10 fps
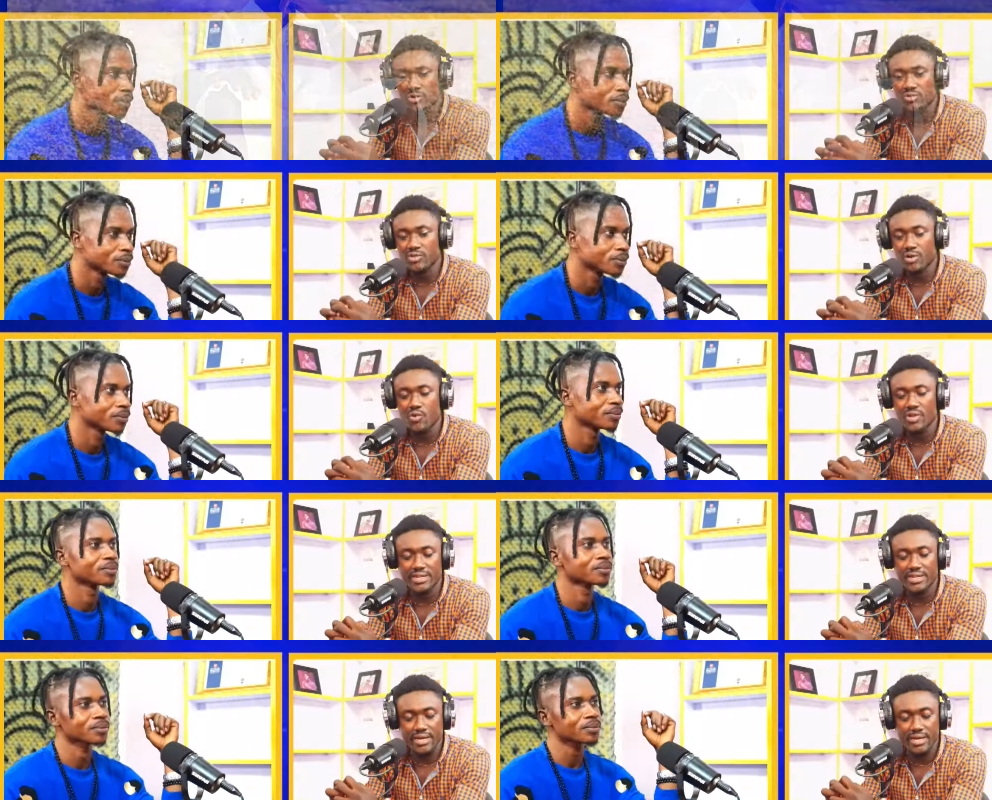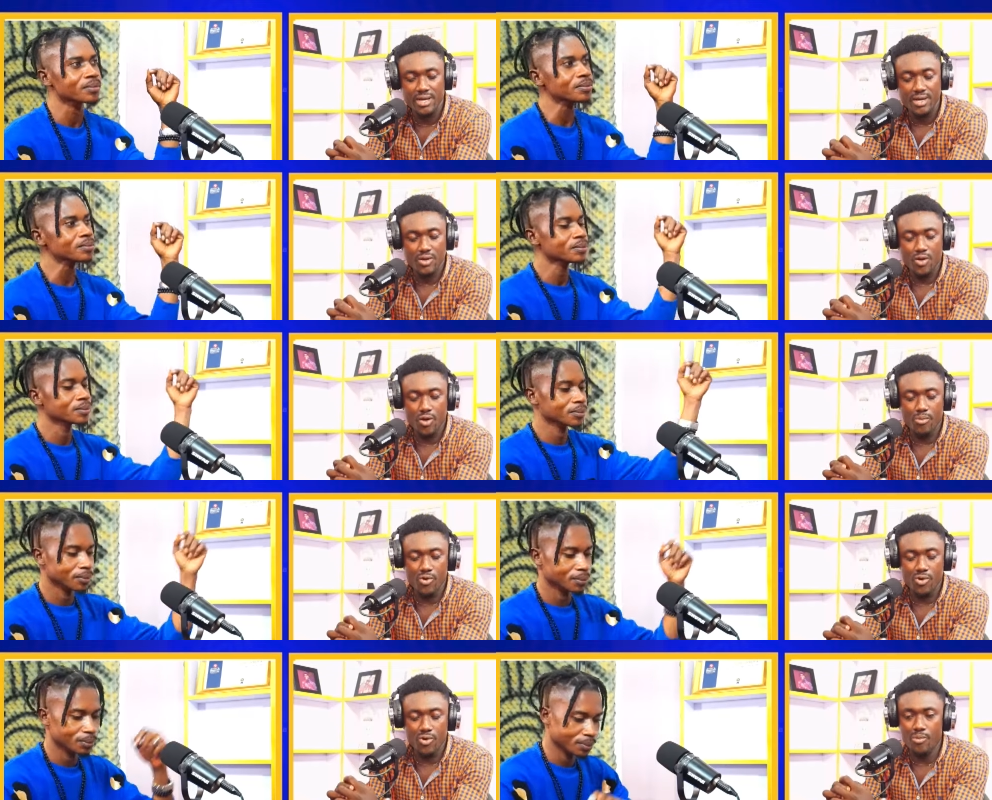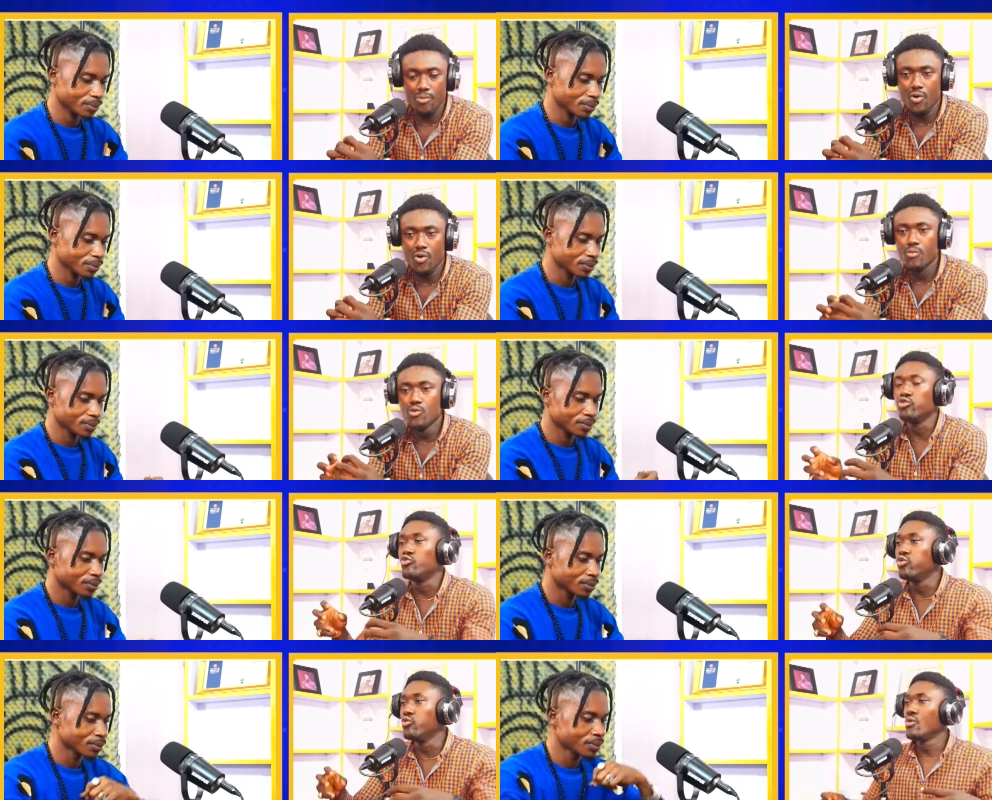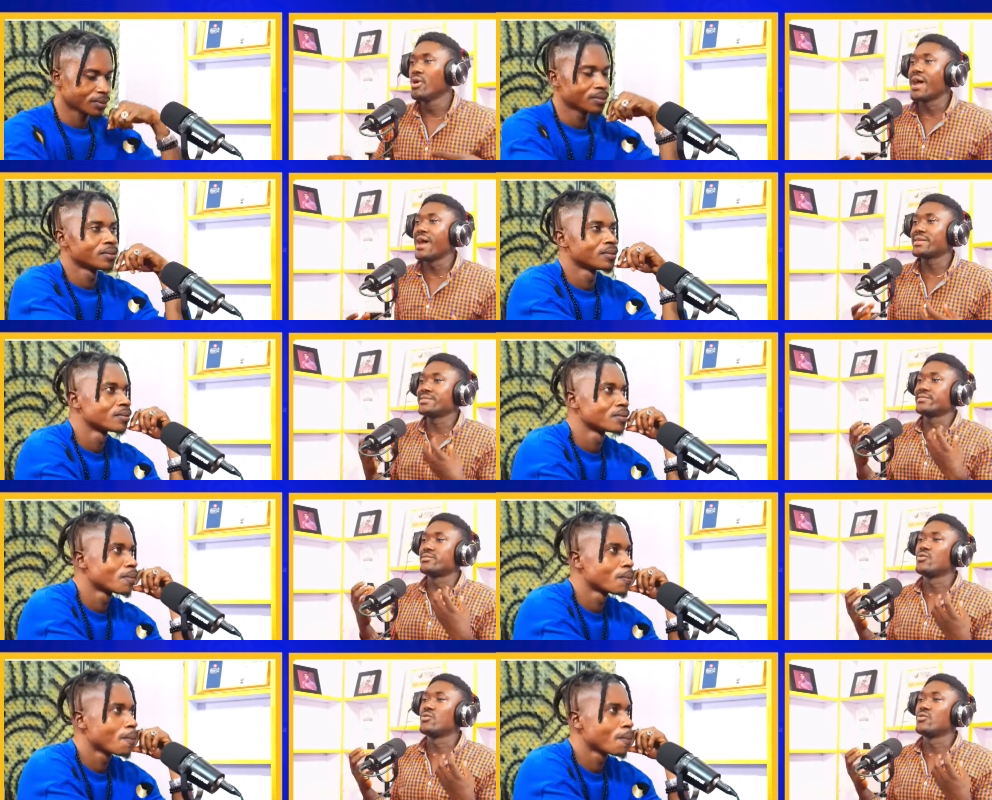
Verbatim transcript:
Speaker 1: the more you say, or more to two artists, no,